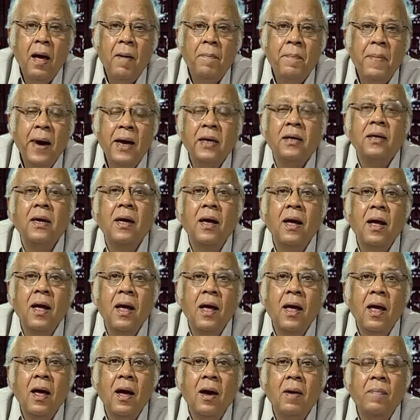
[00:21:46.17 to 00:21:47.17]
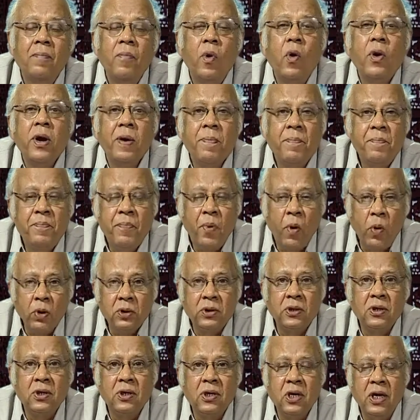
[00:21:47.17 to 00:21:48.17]
but more
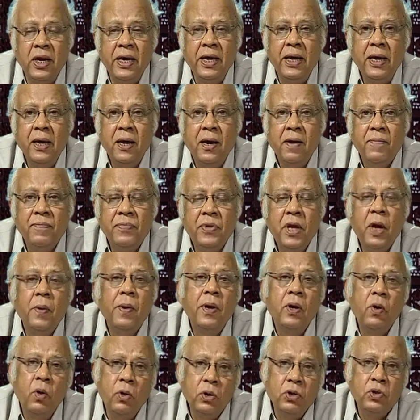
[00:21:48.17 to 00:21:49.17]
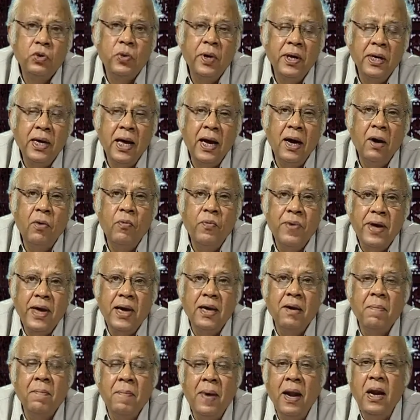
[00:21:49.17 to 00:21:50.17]
importantly, they were also in a
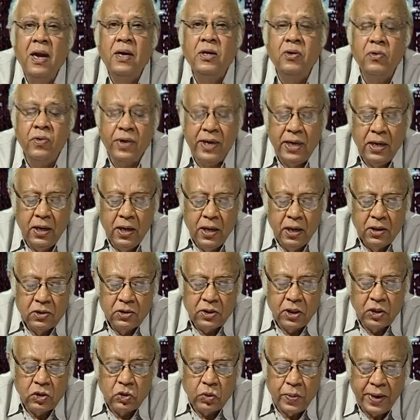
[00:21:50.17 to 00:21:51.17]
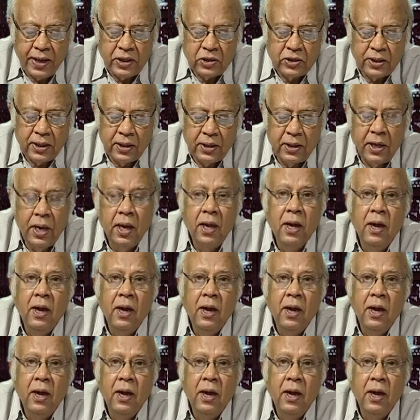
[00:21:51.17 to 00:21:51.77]
weak military situation.